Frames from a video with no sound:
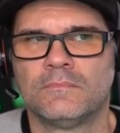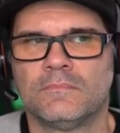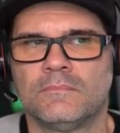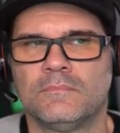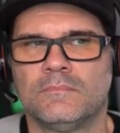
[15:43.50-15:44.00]

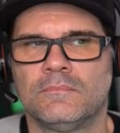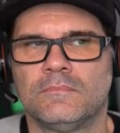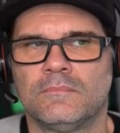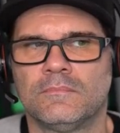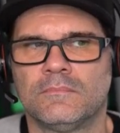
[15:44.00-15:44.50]

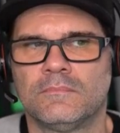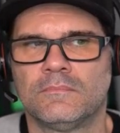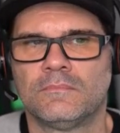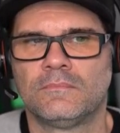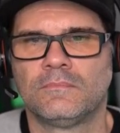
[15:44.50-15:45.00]

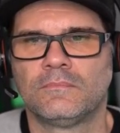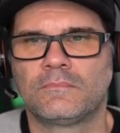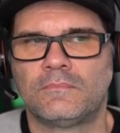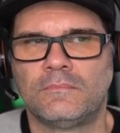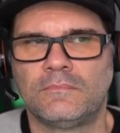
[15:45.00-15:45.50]

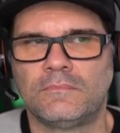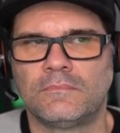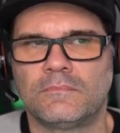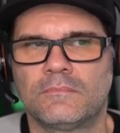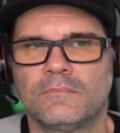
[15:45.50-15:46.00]

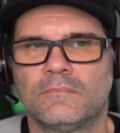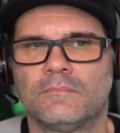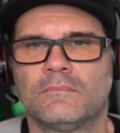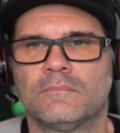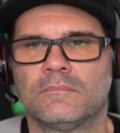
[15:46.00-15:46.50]

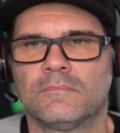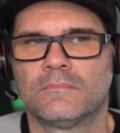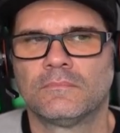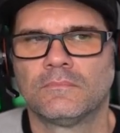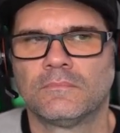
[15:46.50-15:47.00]

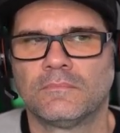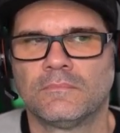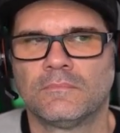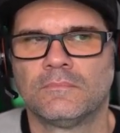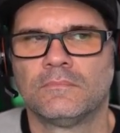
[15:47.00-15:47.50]

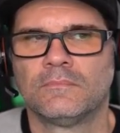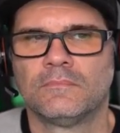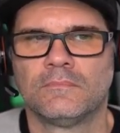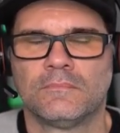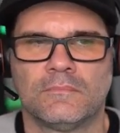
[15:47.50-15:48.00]

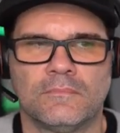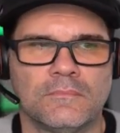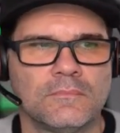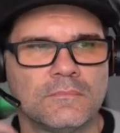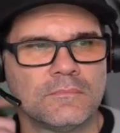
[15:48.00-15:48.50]

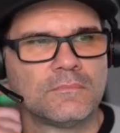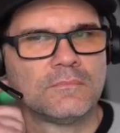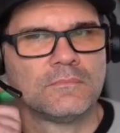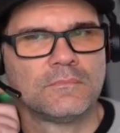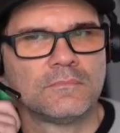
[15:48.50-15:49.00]
[no speech]